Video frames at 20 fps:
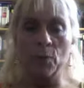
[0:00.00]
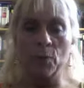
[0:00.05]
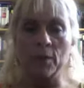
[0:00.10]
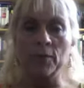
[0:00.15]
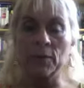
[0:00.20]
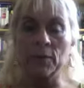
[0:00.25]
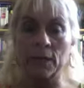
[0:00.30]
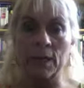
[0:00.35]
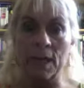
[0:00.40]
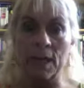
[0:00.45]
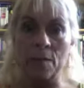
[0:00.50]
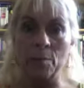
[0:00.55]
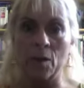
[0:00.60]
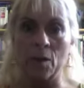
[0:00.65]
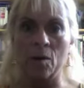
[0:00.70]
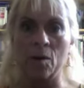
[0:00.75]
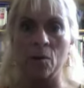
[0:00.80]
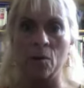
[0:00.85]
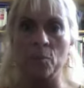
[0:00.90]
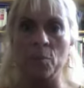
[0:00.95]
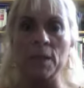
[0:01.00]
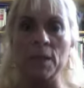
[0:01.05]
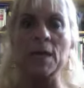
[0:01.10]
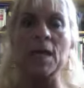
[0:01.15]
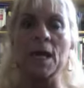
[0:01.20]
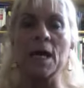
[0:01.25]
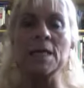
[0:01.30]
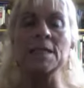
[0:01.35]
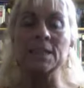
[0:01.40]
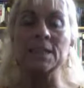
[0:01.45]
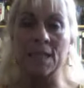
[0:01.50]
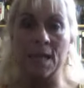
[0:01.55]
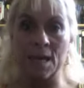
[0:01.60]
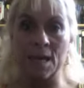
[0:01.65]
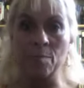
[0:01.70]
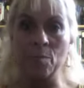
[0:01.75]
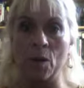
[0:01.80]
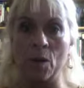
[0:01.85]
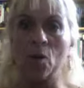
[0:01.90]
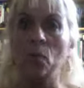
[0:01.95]
with chemo, because
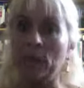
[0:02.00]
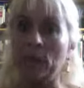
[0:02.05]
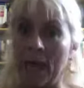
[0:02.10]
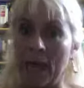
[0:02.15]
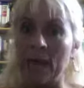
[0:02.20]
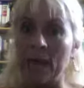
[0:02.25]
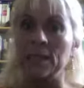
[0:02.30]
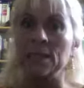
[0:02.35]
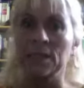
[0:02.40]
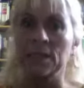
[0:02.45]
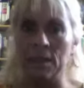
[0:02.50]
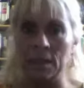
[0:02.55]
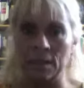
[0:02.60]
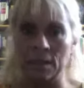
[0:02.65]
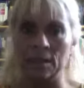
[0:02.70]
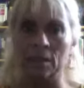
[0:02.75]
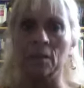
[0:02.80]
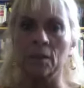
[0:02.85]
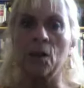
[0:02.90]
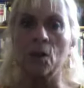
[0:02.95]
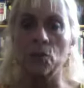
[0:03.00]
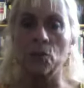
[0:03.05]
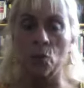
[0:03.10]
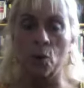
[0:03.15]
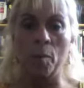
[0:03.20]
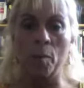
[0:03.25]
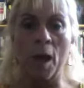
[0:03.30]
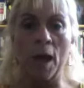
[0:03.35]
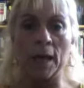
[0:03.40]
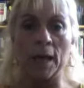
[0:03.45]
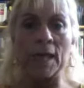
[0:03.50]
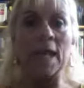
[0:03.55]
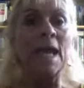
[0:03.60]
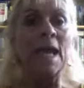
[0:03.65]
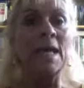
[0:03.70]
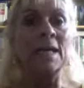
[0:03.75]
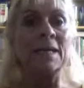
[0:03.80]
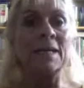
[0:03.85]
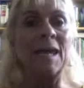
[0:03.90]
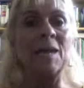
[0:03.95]
chemo can kill your body.
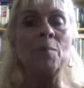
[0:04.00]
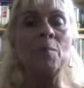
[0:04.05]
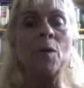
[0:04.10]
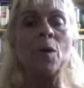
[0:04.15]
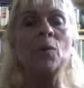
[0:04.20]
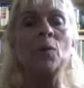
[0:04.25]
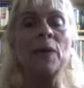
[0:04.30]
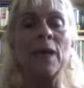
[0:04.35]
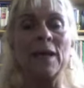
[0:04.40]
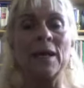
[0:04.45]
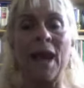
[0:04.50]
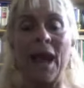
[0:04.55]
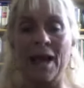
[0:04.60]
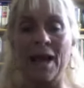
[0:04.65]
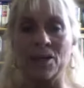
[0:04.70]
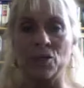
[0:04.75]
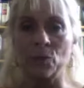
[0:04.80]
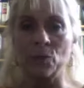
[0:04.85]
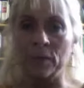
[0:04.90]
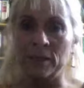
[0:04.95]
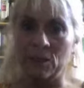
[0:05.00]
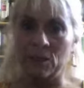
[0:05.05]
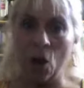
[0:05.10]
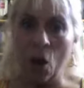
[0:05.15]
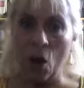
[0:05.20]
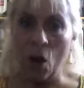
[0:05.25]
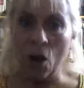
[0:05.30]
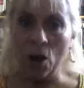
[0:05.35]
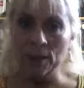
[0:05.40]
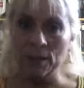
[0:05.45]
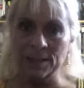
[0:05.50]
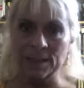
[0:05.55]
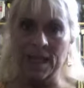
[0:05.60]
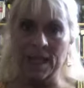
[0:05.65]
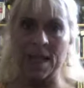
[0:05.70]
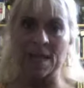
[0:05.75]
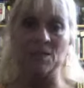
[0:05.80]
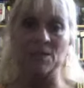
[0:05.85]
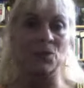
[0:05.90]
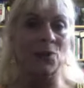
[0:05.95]
Chemo can actually cause
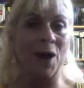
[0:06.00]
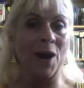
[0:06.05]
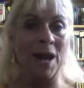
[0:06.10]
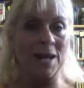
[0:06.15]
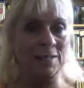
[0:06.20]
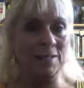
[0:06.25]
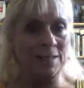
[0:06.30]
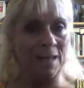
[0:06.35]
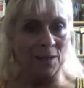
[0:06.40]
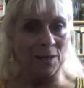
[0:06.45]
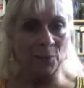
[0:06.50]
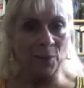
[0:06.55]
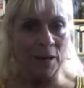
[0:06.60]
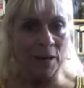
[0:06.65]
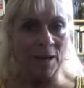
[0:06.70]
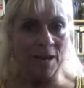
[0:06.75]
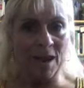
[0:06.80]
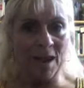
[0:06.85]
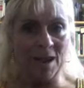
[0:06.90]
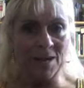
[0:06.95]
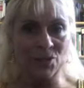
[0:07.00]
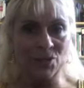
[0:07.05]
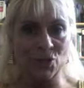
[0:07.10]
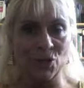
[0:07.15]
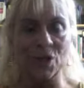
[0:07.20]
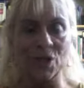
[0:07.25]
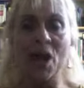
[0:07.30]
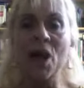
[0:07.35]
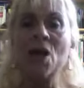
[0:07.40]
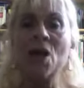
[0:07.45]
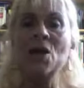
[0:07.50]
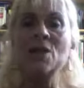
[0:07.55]
cancer, as can radiation.